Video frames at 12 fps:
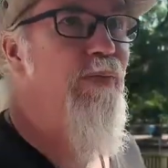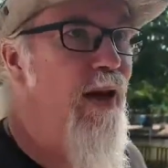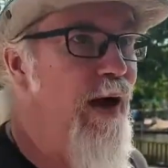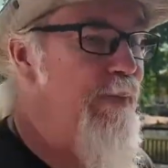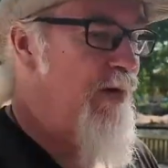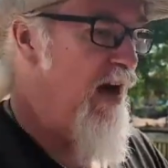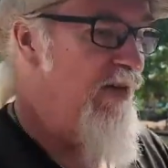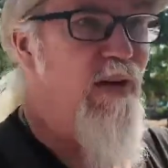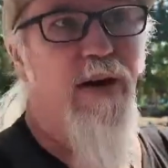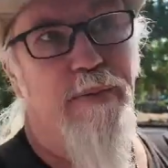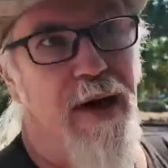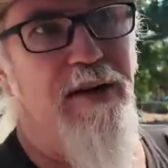I'm kind of
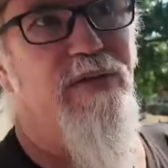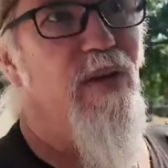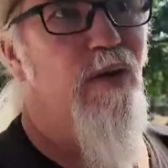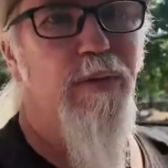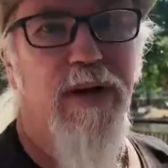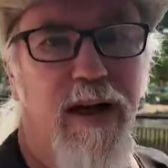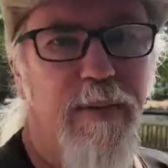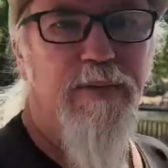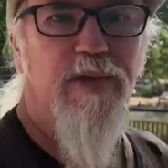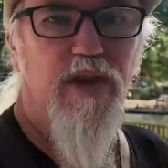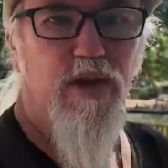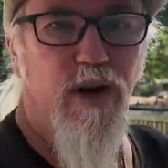on my phone, but
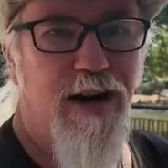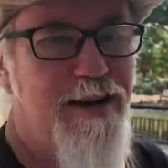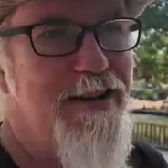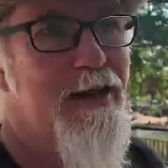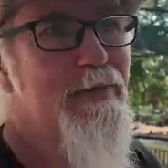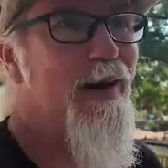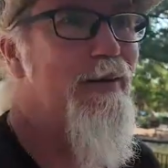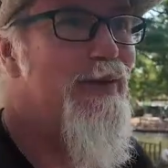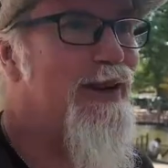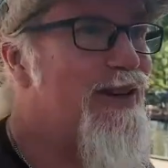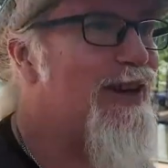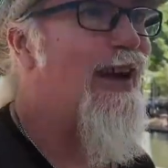I'm just trying to keep up
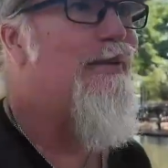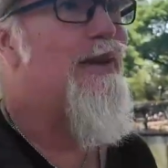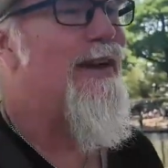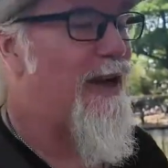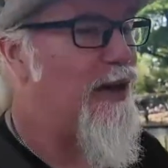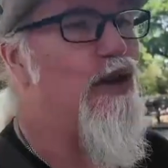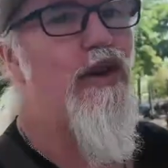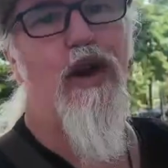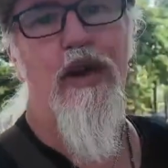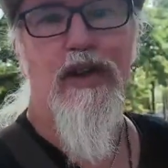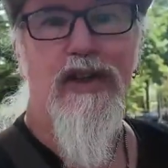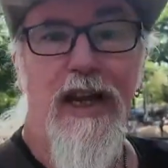with chat. But you
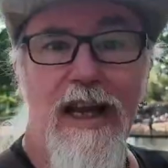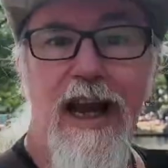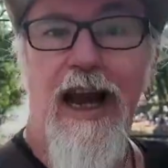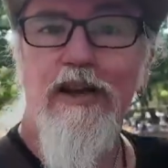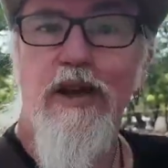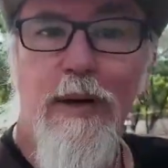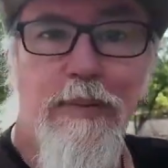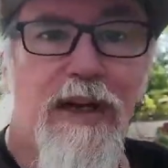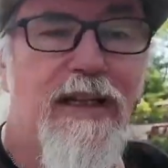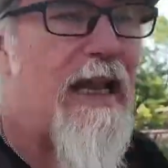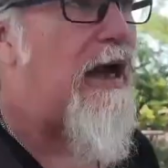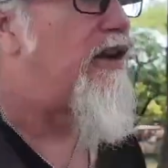notice, I try to
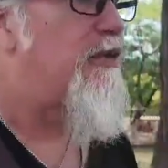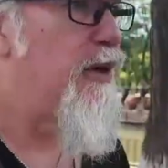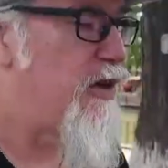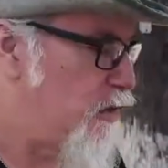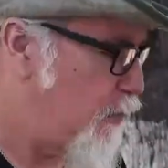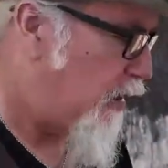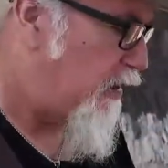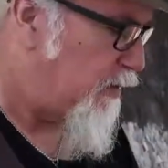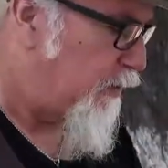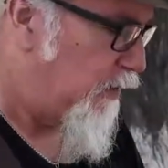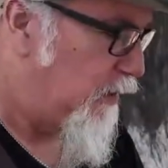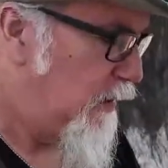put it down as much as
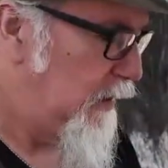possible.